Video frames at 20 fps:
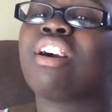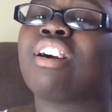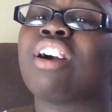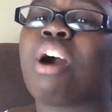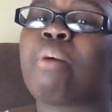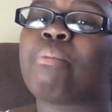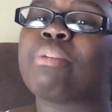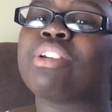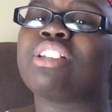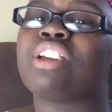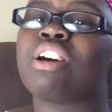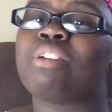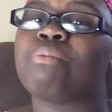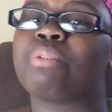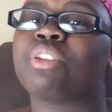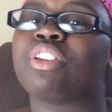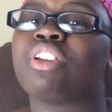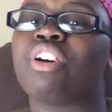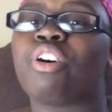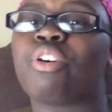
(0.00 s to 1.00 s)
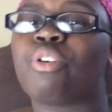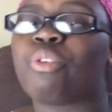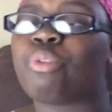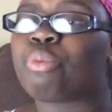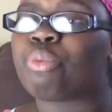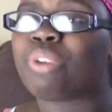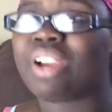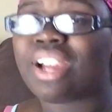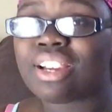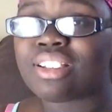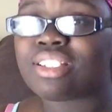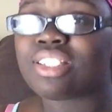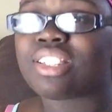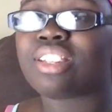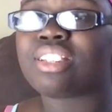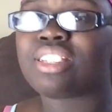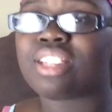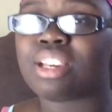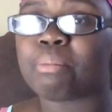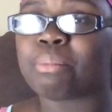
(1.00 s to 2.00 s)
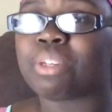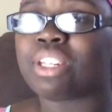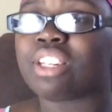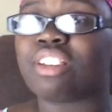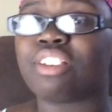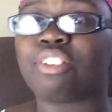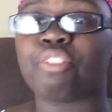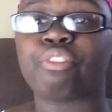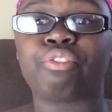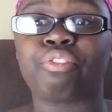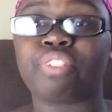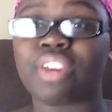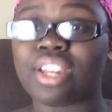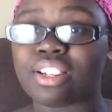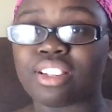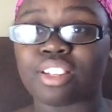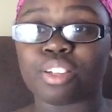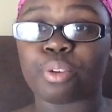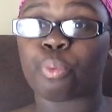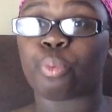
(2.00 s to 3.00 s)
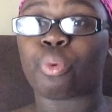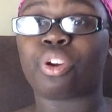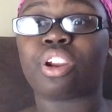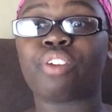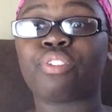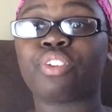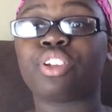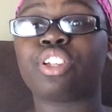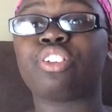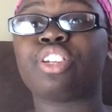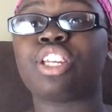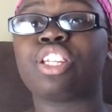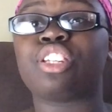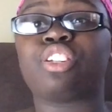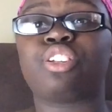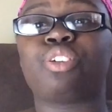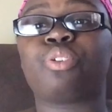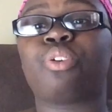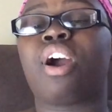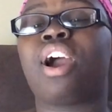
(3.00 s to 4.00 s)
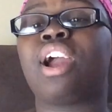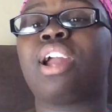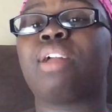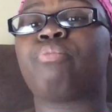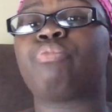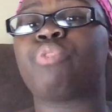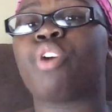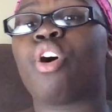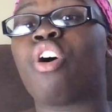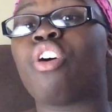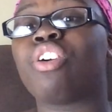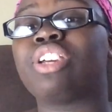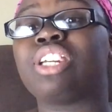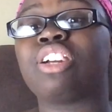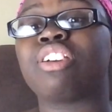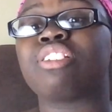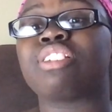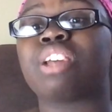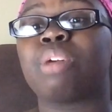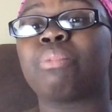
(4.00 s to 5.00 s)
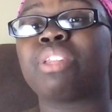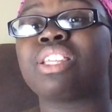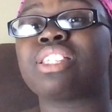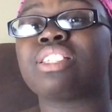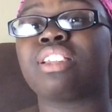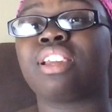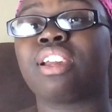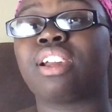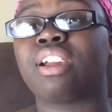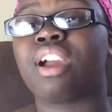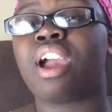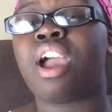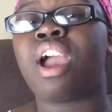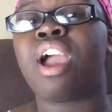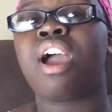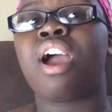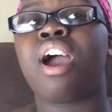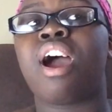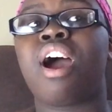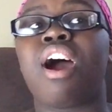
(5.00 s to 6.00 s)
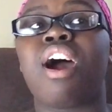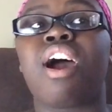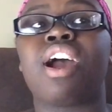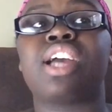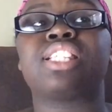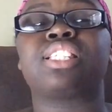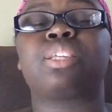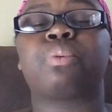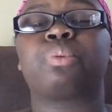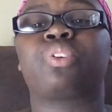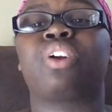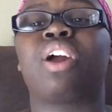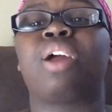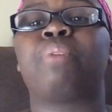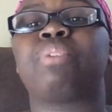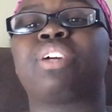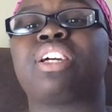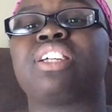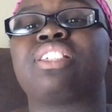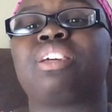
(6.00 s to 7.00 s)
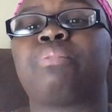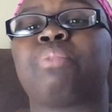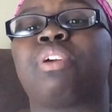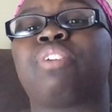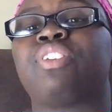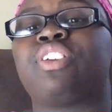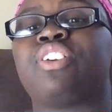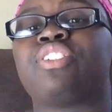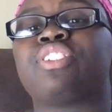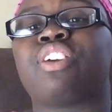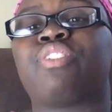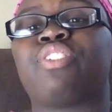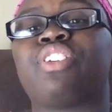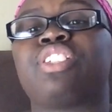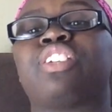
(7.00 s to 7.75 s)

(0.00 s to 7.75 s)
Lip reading: comment down below, rant to me, vent, whatever you need to do. I'm all ears, I'm listening. I subscribe because I make videos every